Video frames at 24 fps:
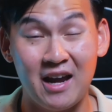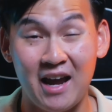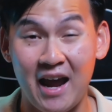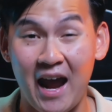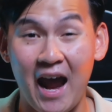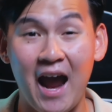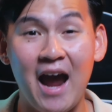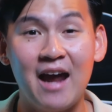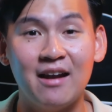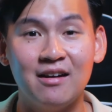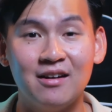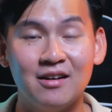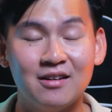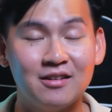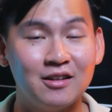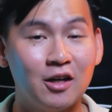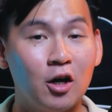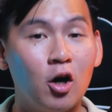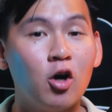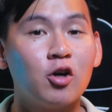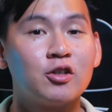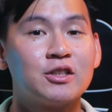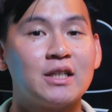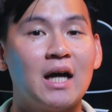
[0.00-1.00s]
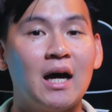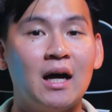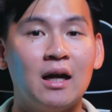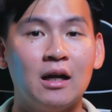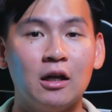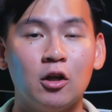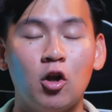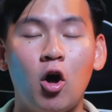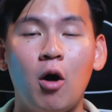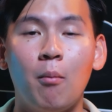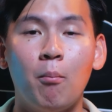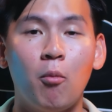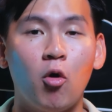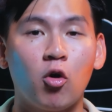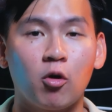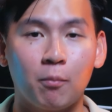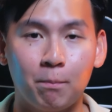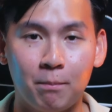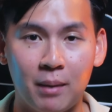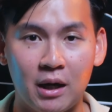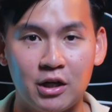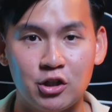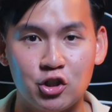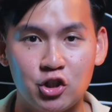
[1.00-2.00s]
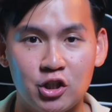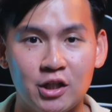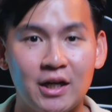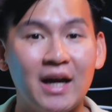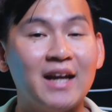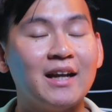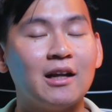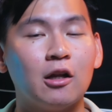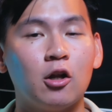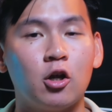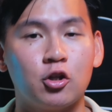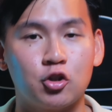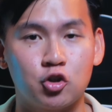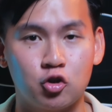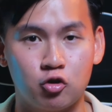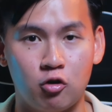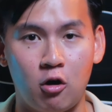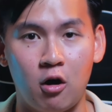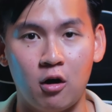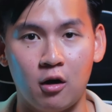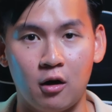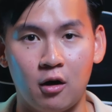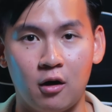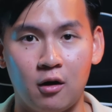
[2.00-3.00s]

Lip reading: And the hooks are a lot more punchy and a lot stronger.